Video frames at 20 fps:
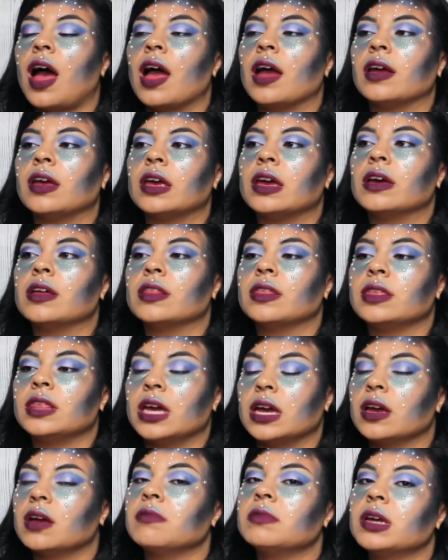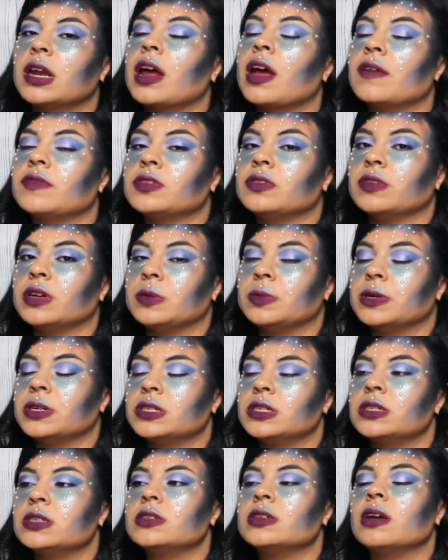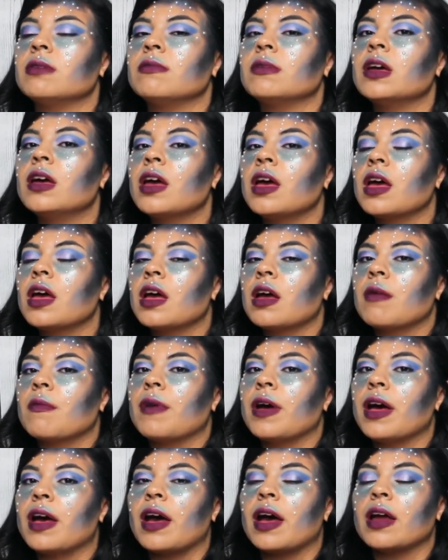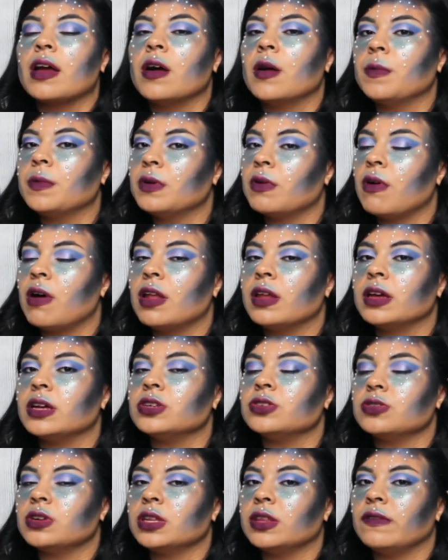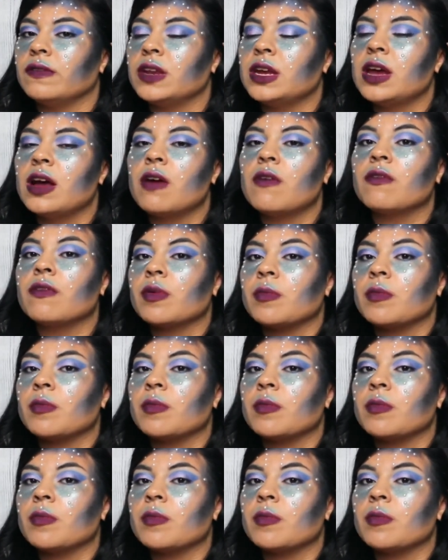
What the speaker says: I think I'm gonna have to repurchase some, but I hope you all enjoyed the video.